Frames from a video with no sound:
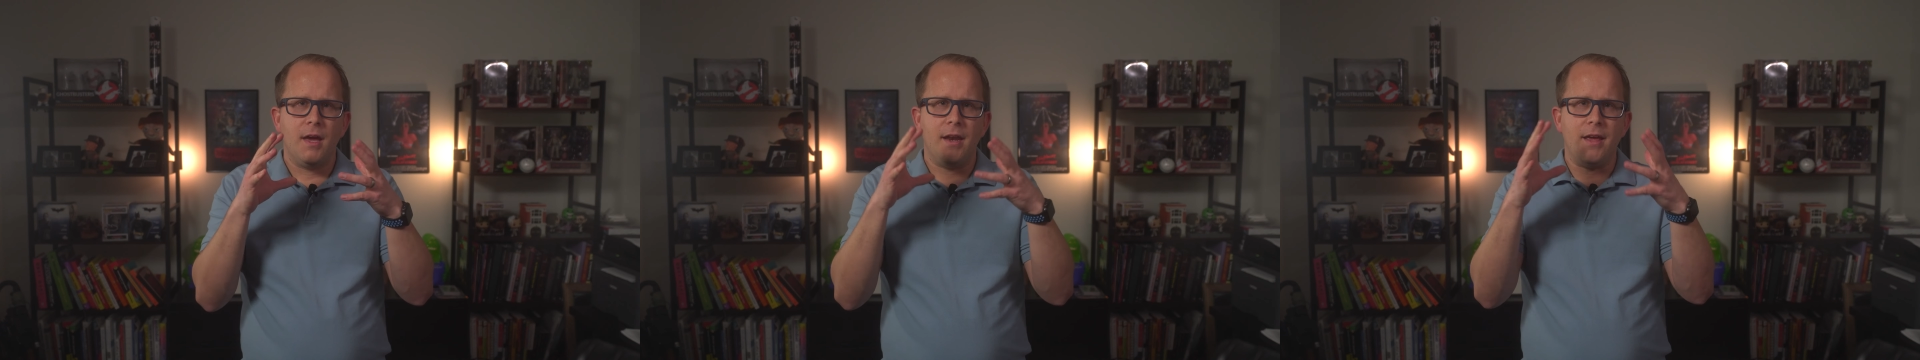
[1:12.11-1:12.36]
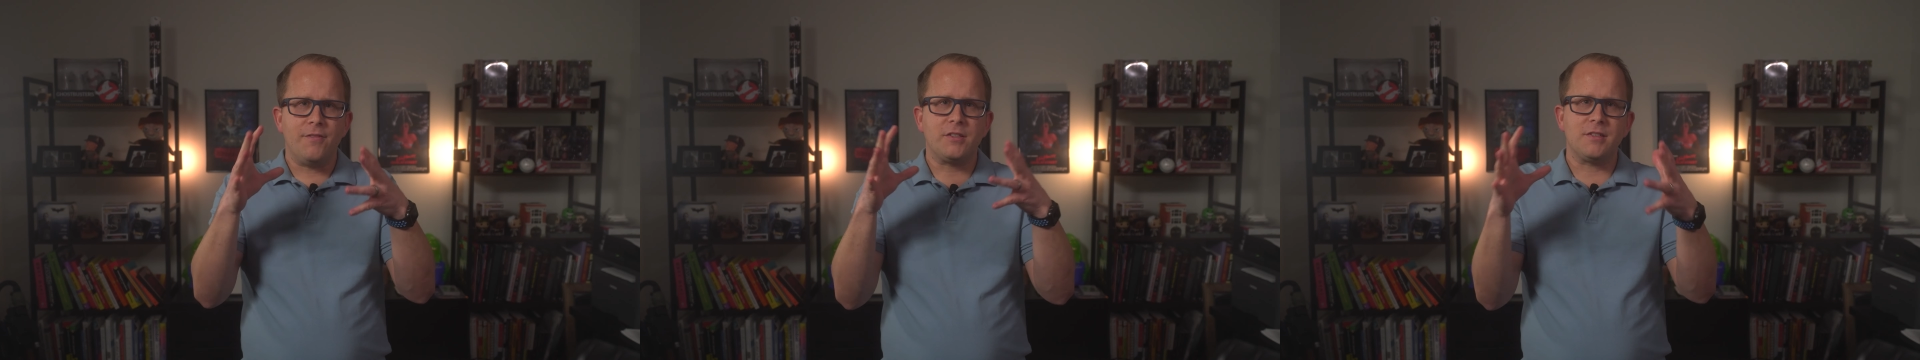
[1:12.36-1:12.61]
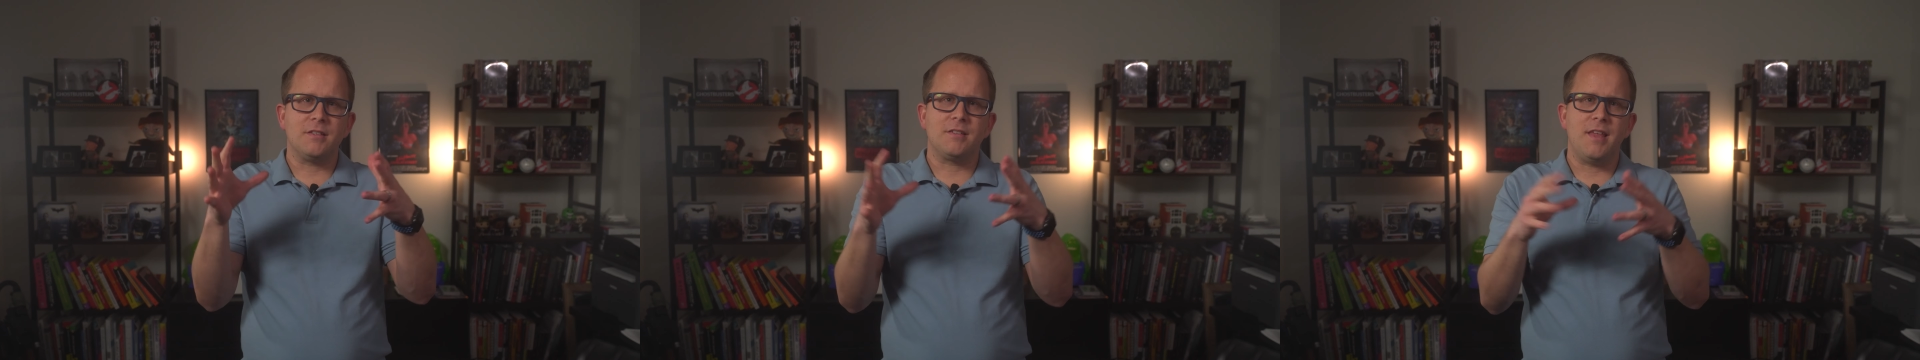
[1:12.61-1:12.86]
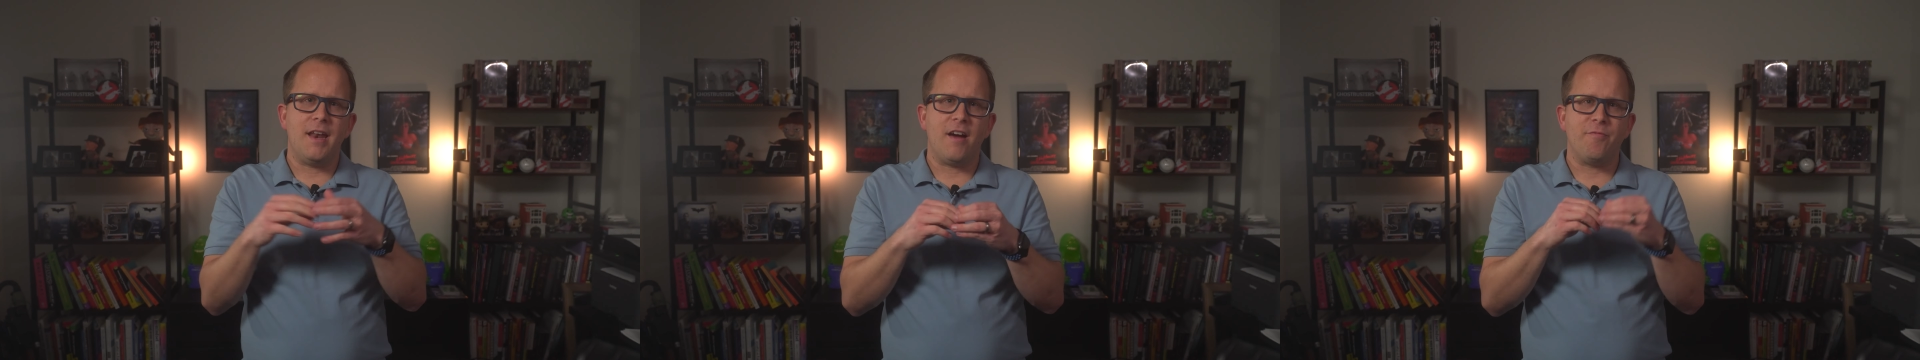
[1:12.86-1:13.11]
And ever since
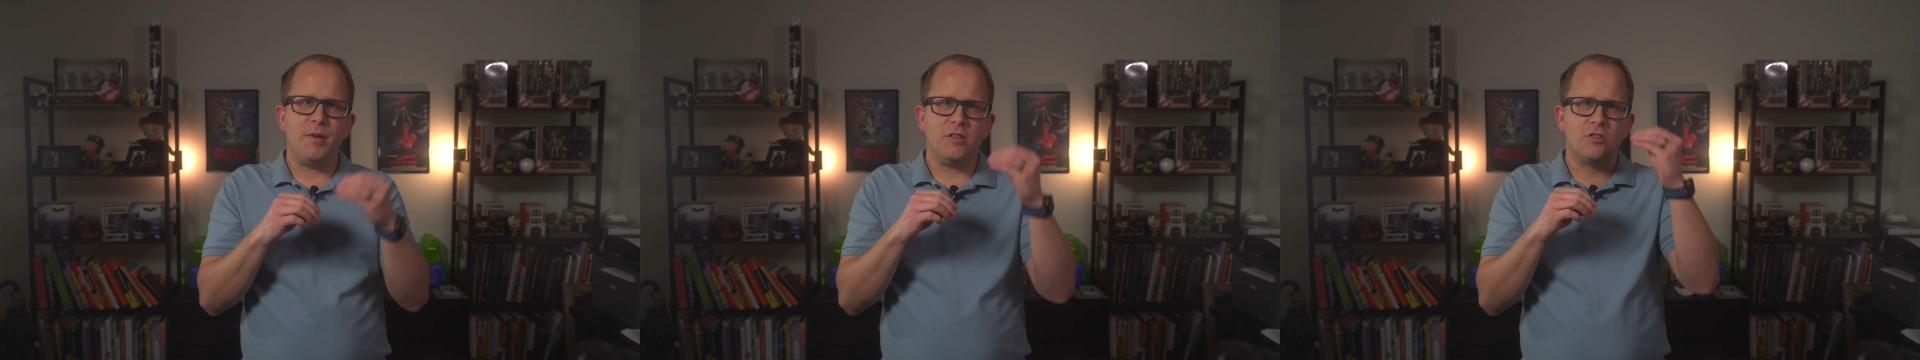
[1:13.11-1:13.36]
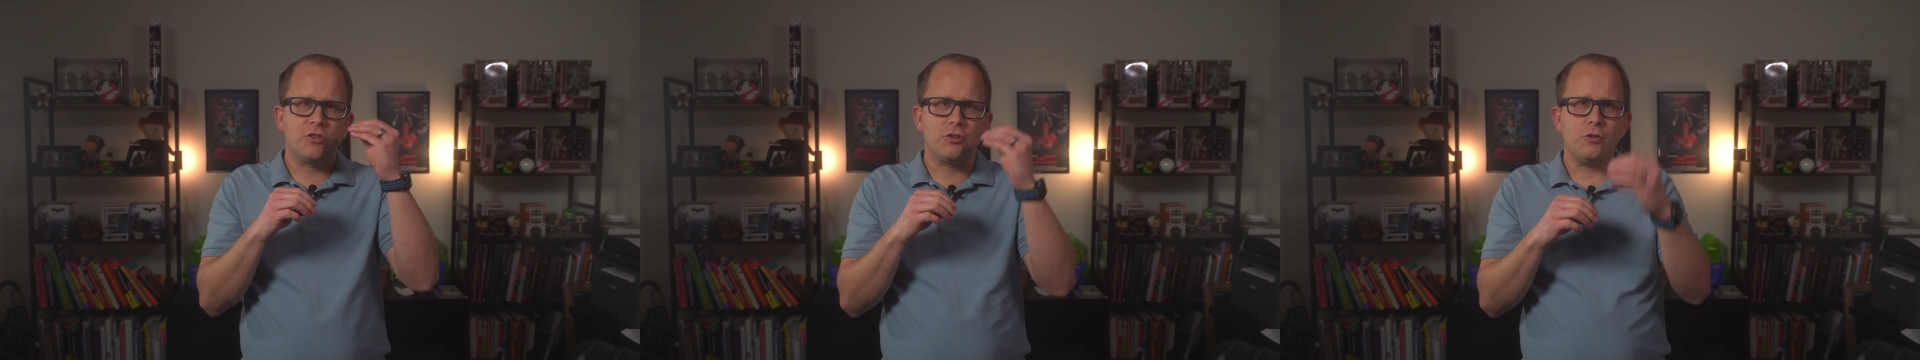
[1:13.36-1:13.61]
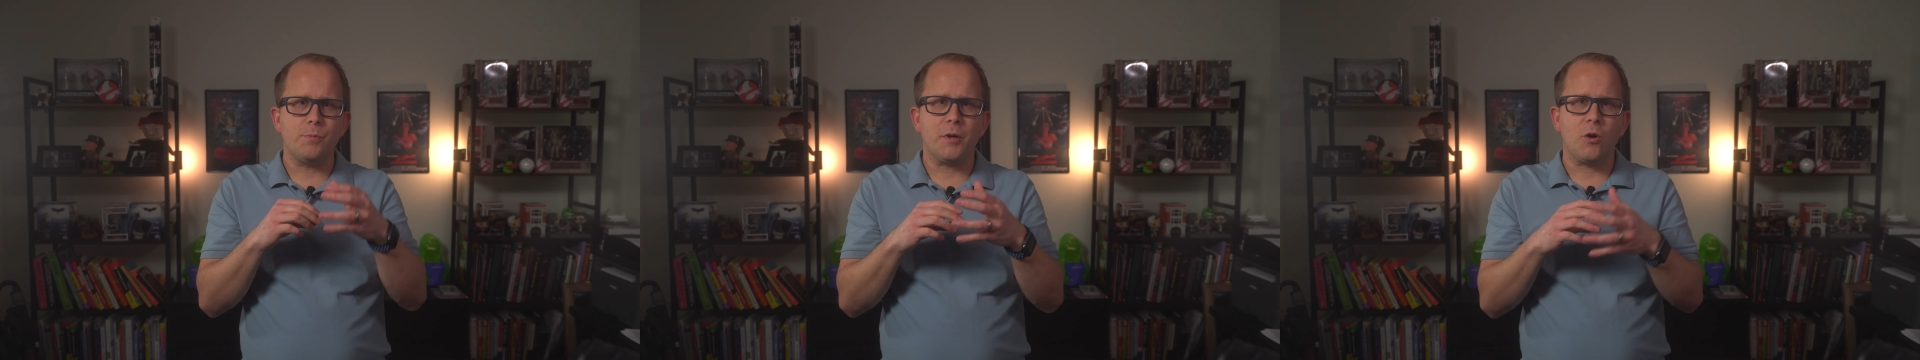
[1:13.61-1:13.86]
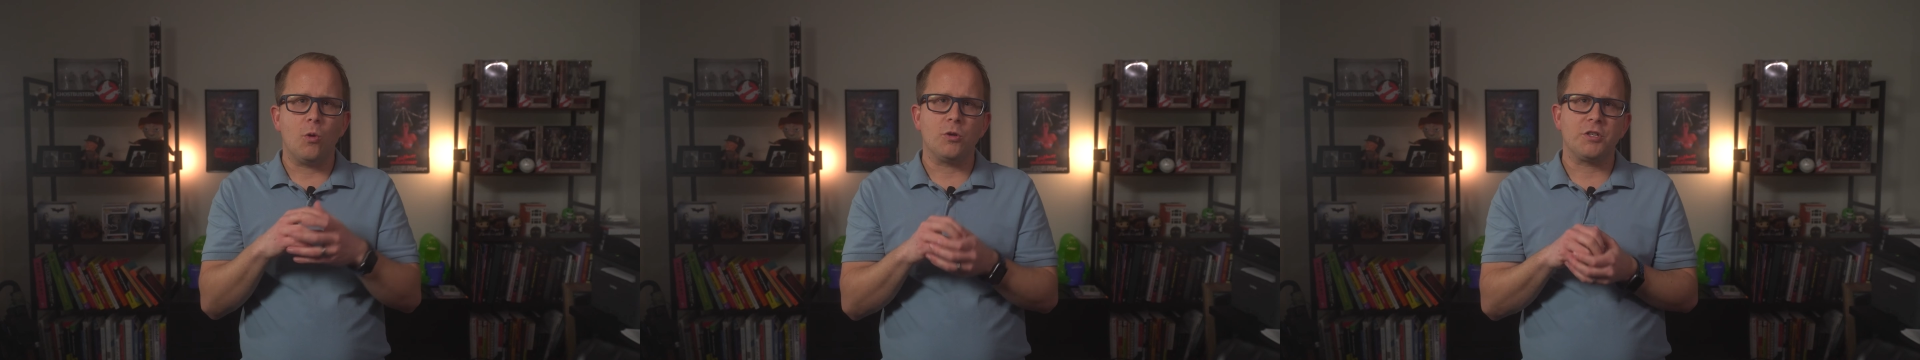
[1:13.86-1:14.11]
then, I've been super
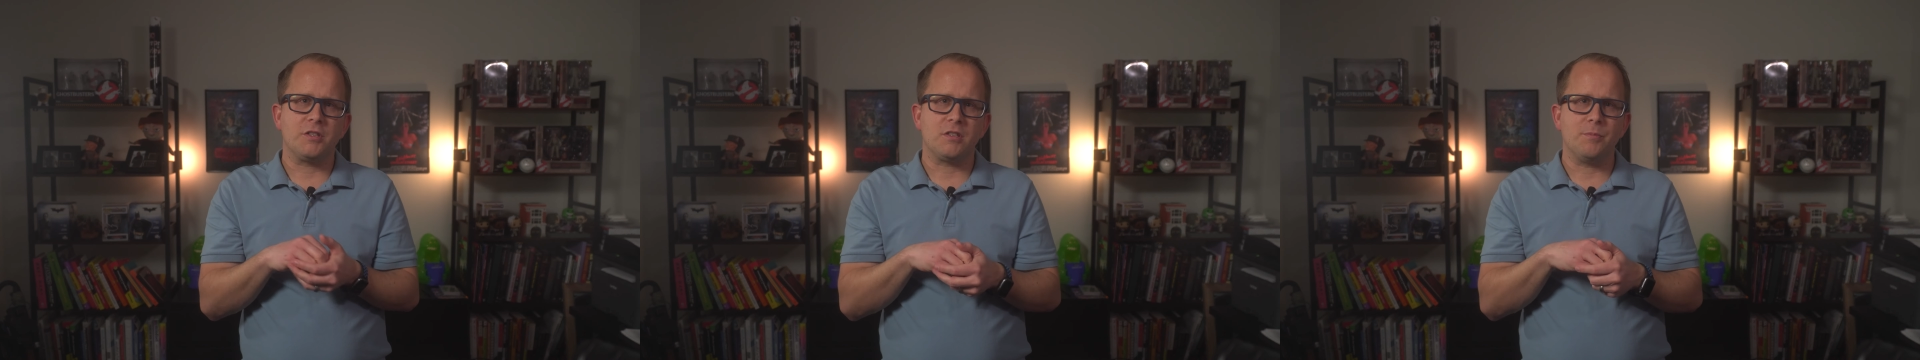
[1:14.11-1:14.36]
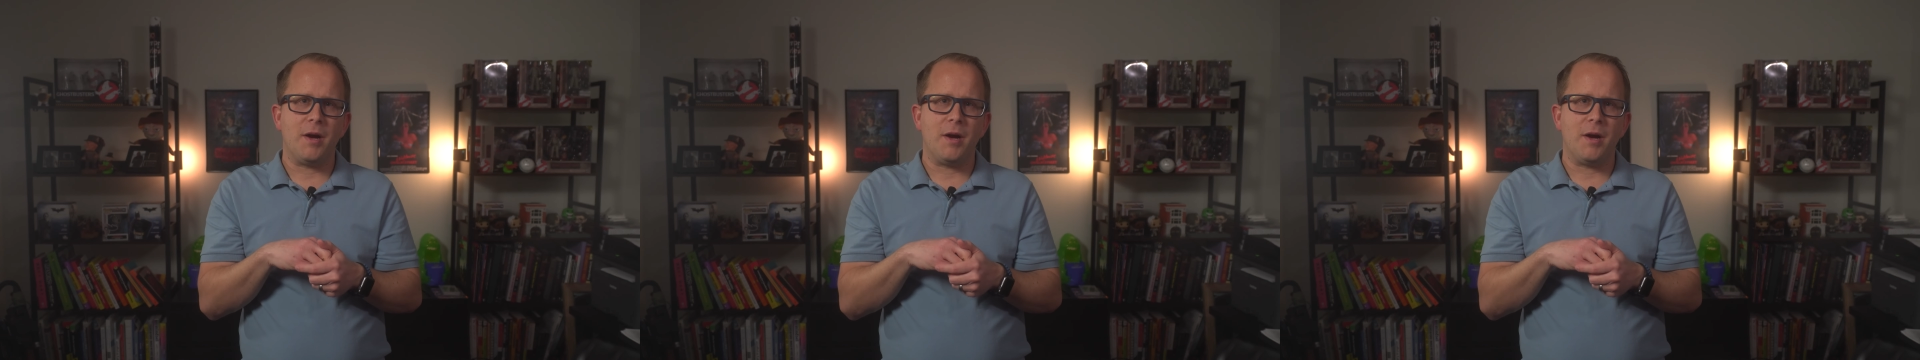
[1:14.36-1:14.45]
cautious